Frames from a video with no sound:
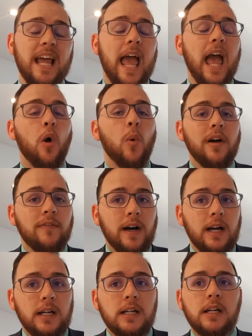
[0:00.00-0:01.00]

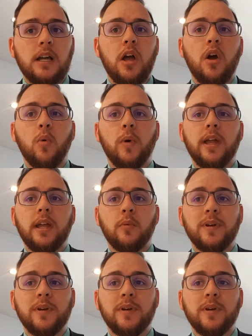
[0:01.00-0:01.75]
However, we,